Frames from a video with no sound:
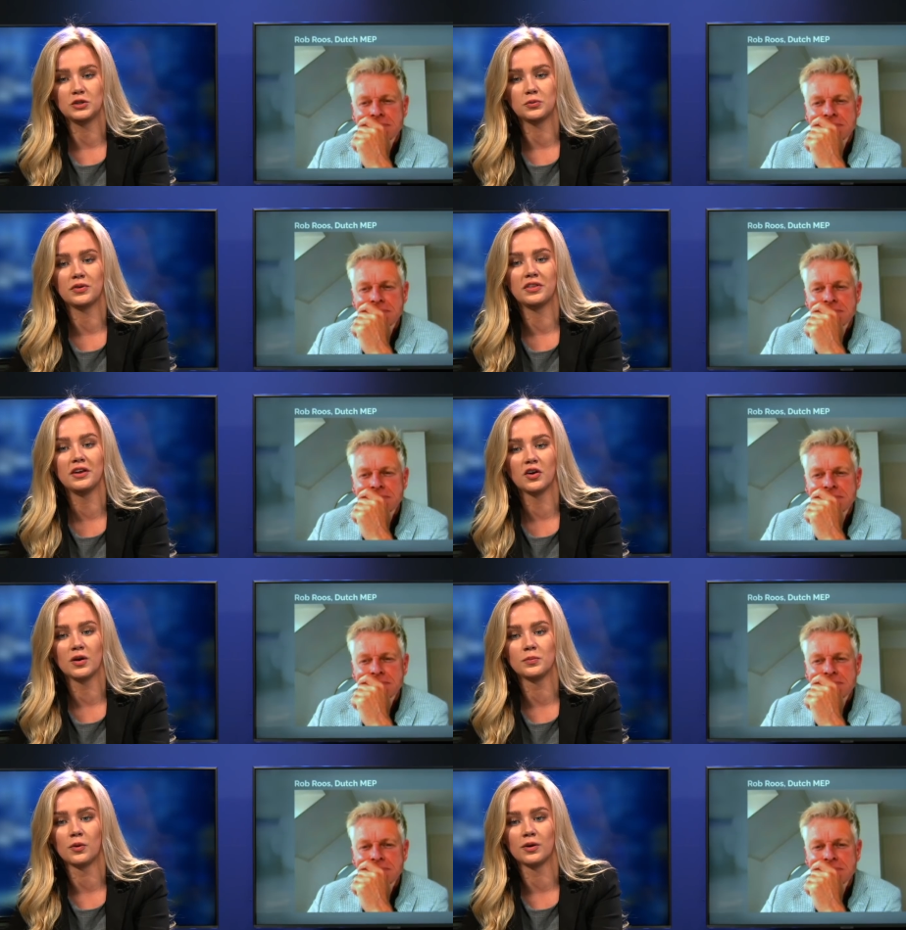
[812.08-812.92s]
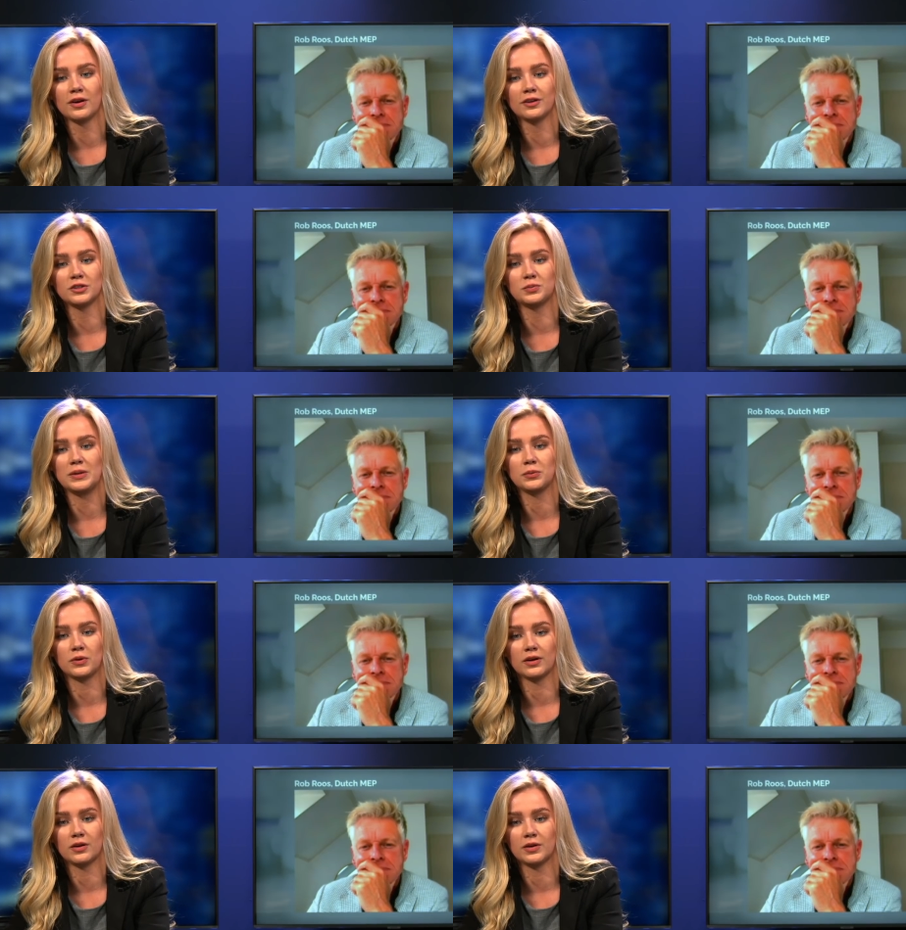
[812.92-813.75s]
Speaker 1: it within our borders. People
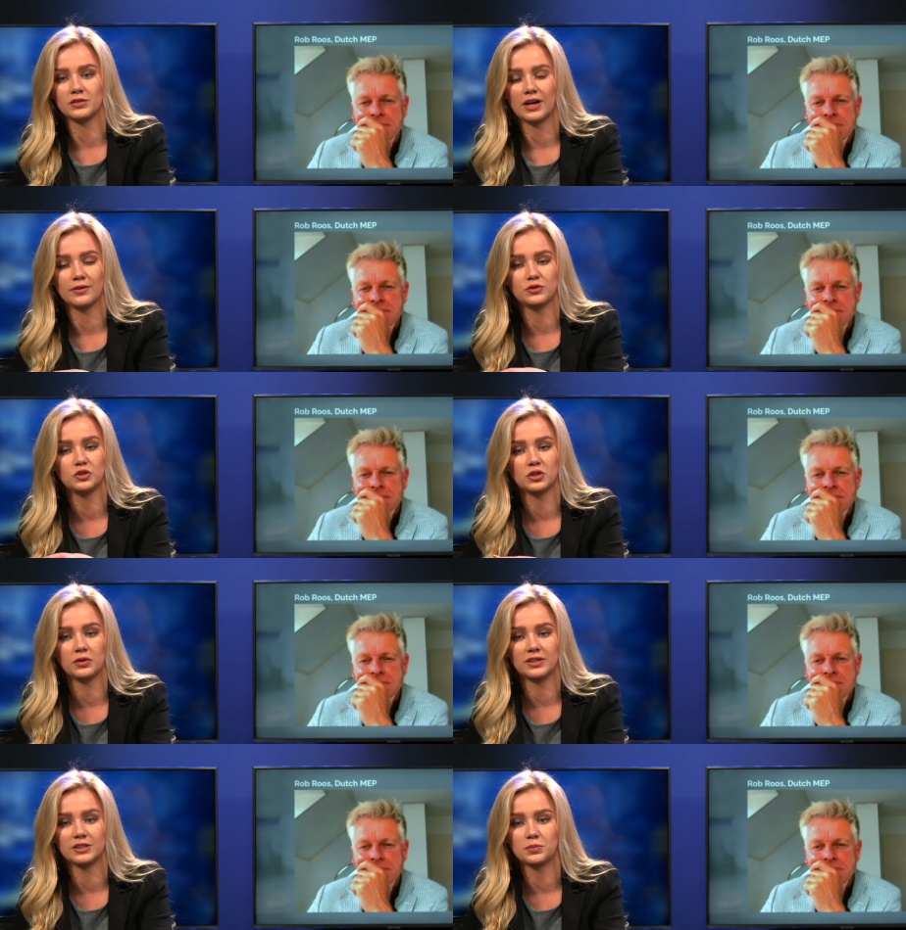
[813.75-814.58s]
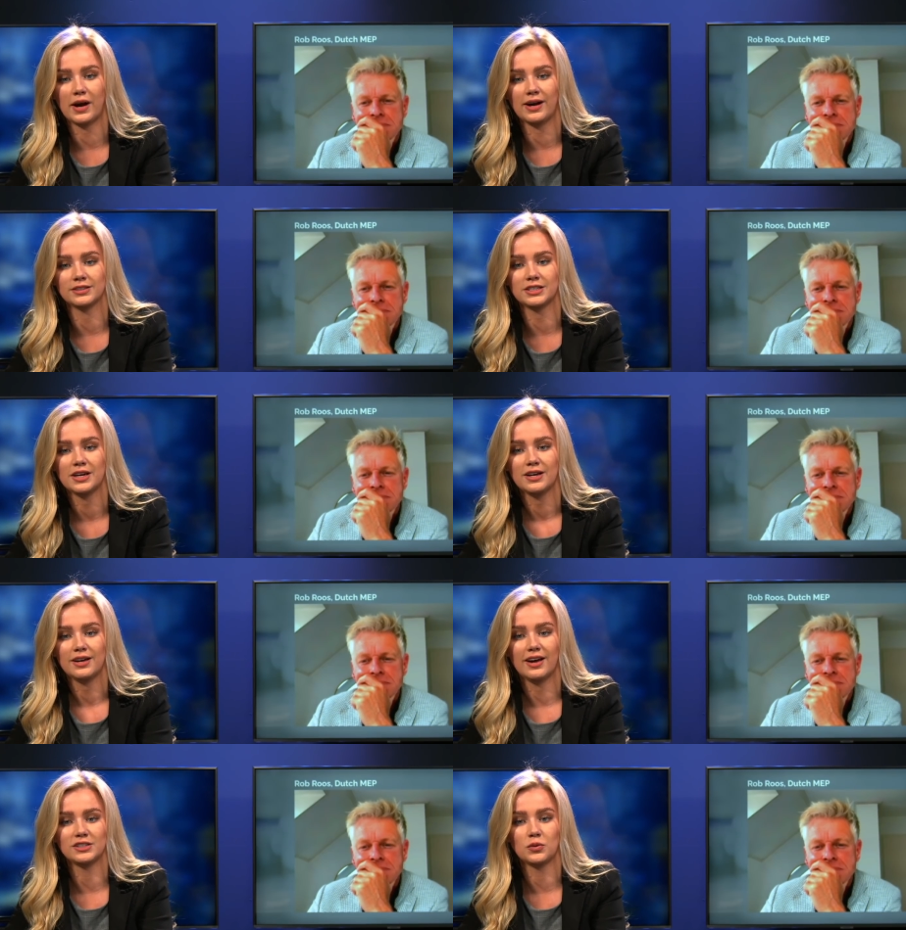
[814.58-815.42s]
are going to have to show this pass
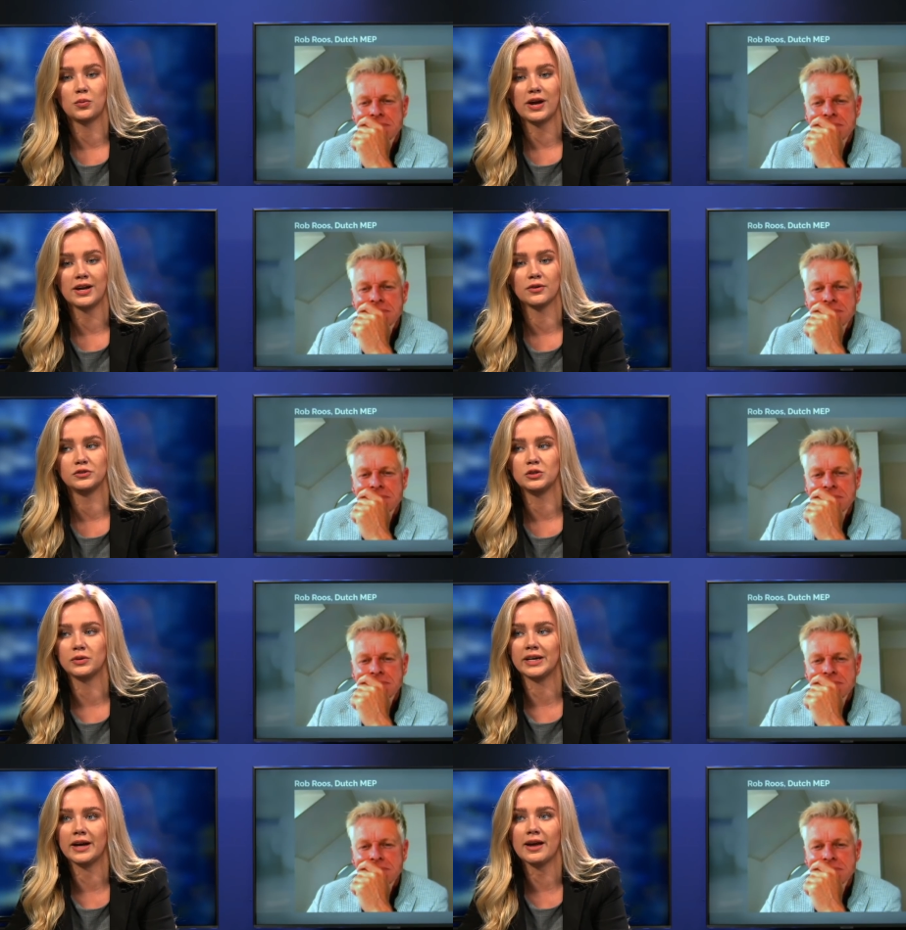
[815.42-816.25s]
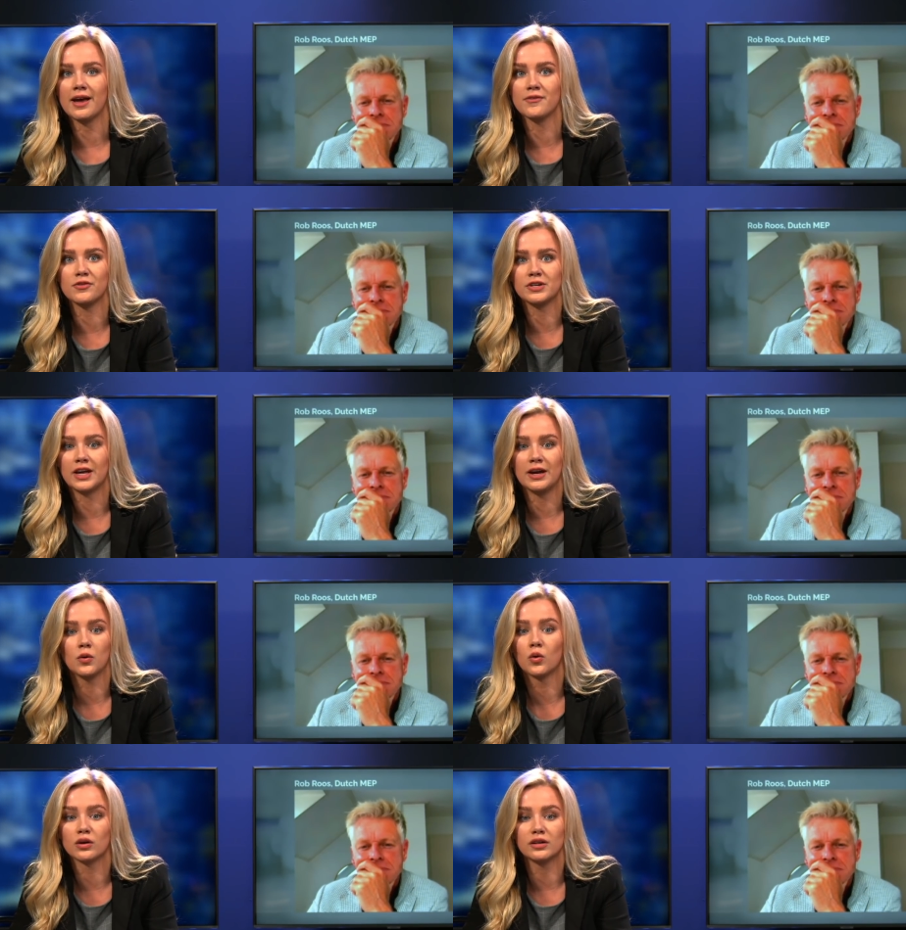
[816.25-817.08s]
as a way of doing everyday,
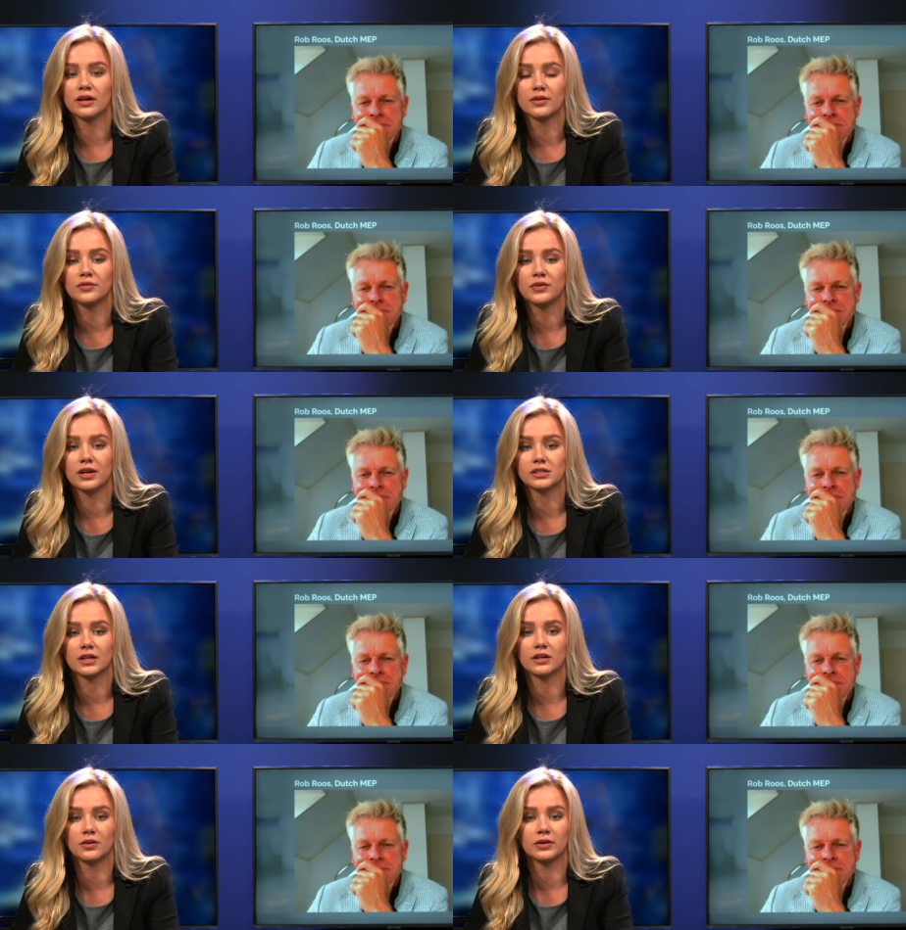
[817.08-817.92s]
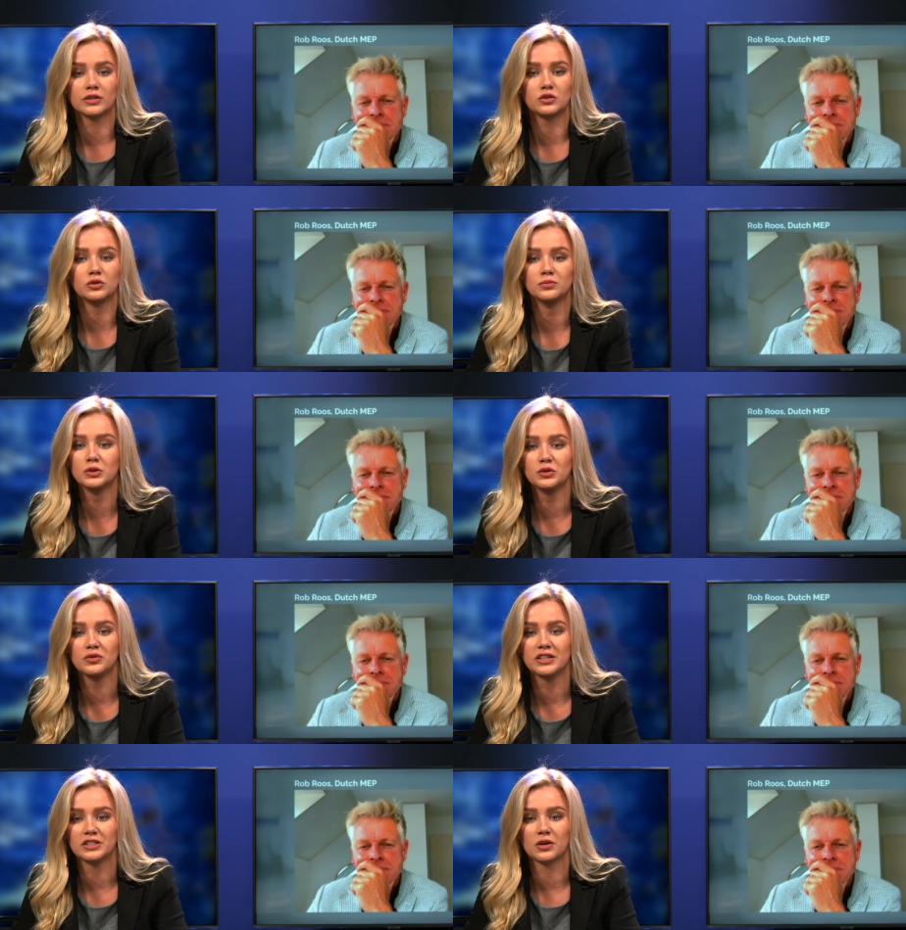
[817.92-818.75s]
ordinary things like going to
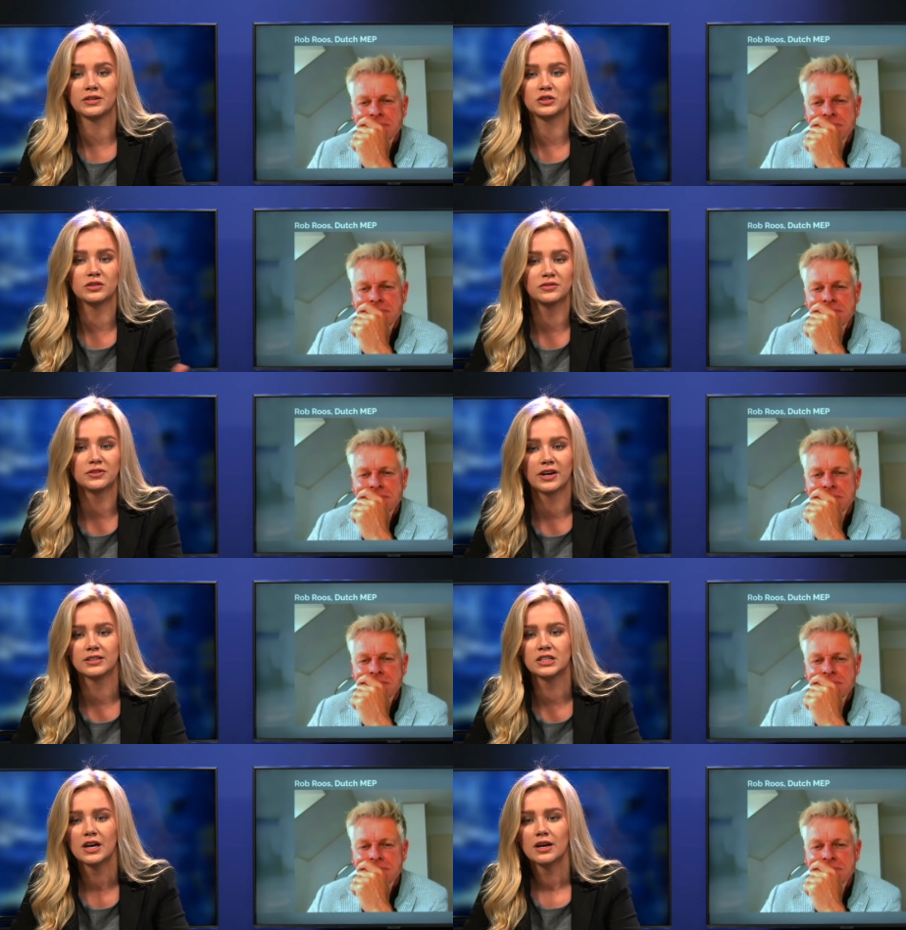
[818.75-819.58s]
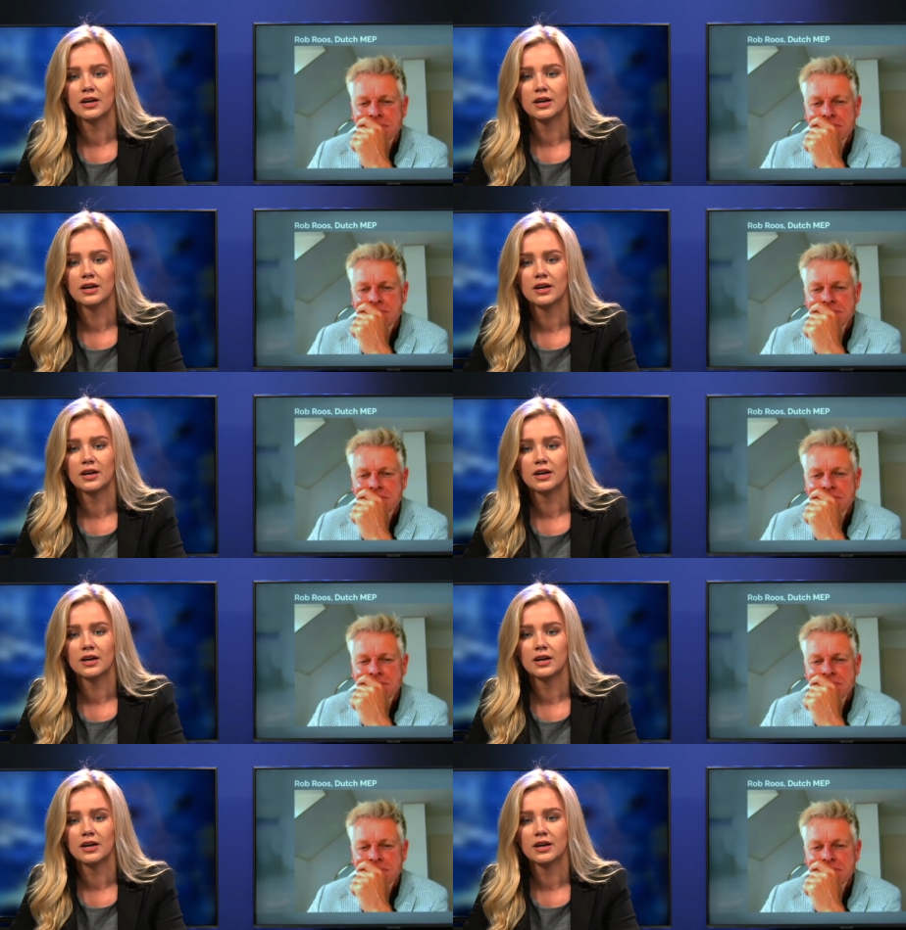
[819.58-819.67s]
movies, going to events